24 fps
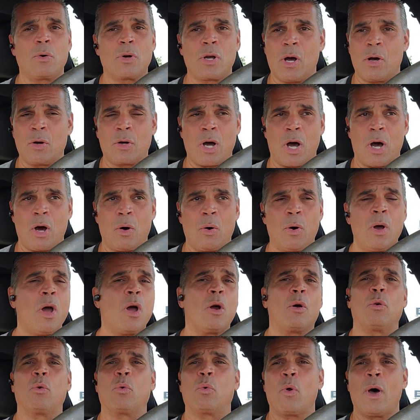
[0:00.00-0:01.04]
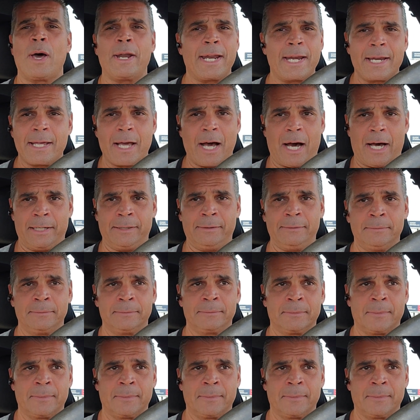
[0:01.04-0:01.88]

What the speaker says: go, go, run and gun.